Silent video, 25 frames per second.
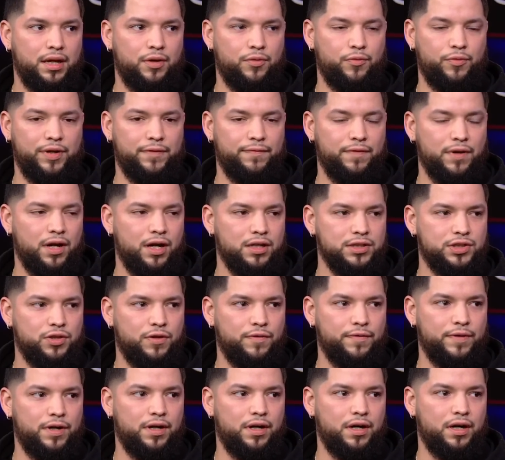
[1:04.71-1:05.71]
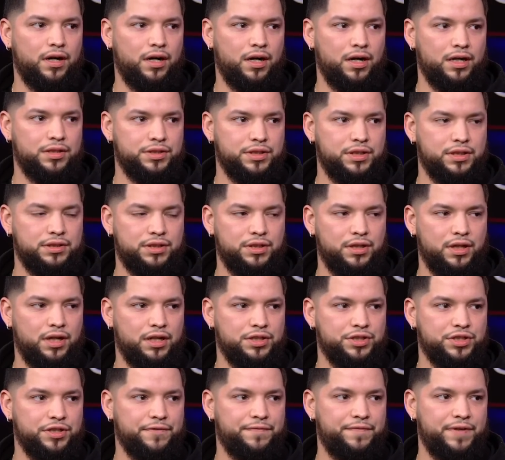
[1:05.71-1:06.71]
We've lost over 100 to
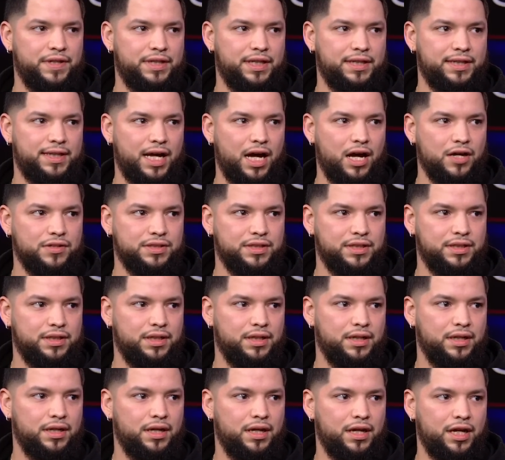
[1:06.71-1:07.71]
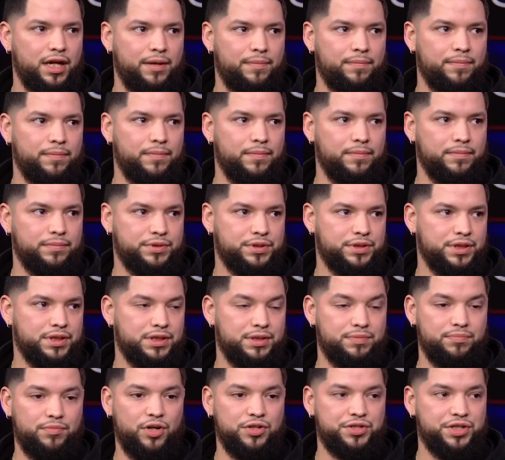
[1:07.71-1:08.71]
150,000 in
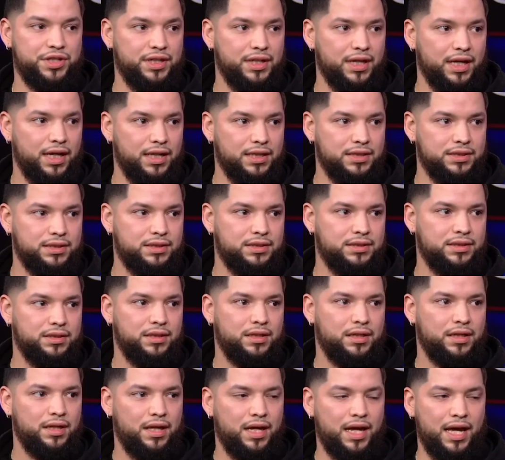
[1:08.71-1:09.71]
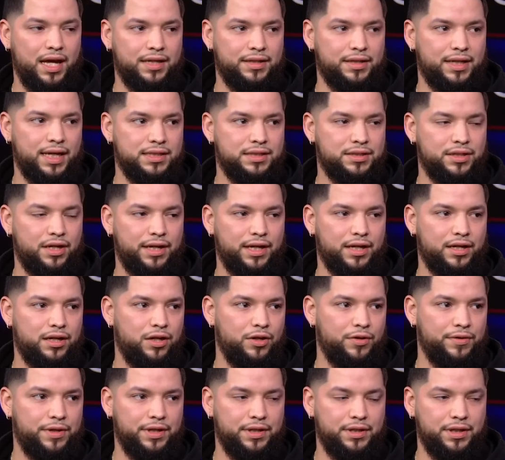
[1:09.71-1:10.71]
just merchandise, and that's not
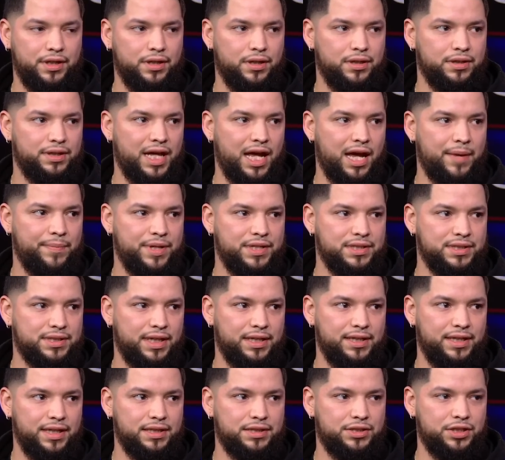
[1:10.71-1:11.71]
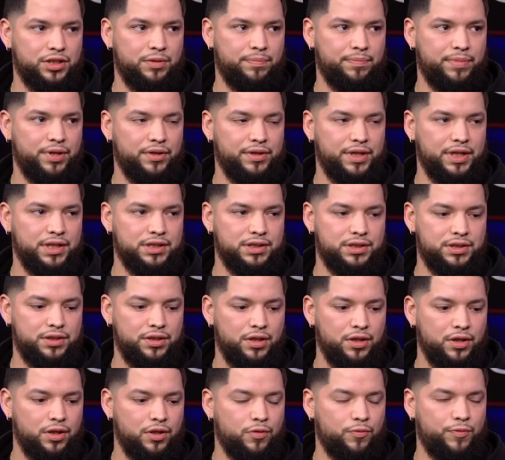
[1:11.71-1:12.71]
including the damage they did to the buildings.
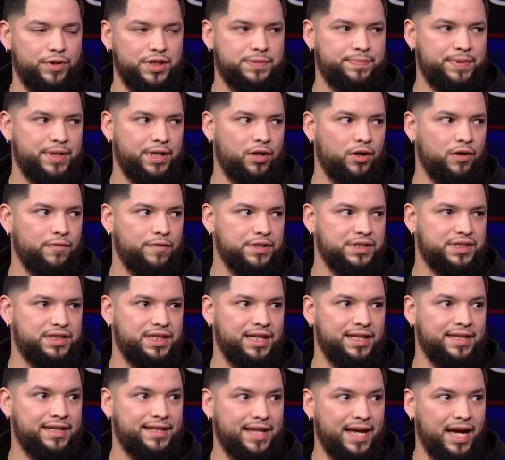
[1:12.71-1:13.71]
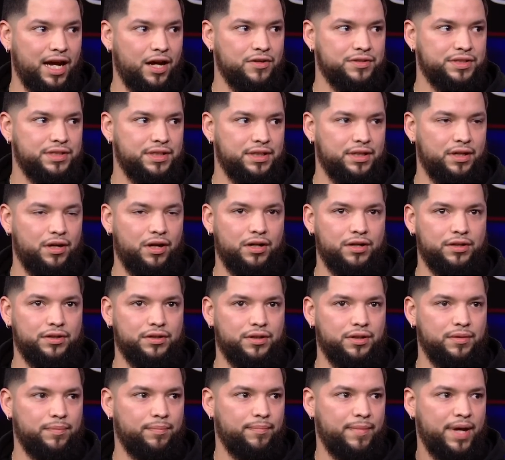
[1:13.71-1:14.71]
We spent over 10,000
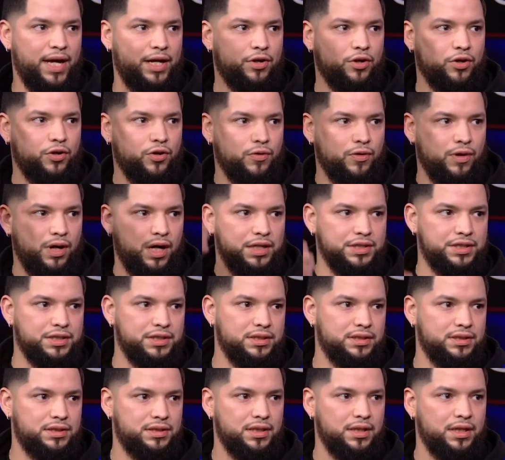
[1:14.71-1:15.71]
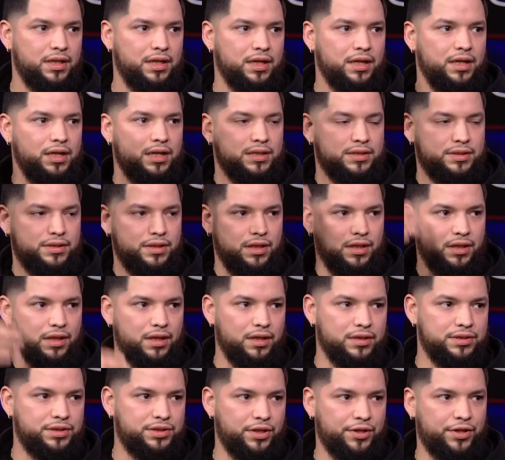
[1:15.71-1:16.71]
on metal garages
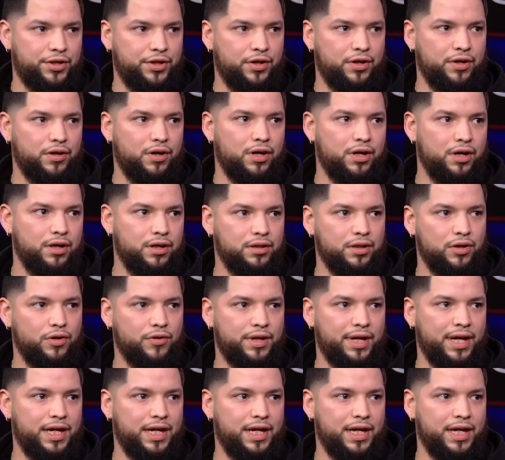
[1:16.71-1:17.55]
to secure our location.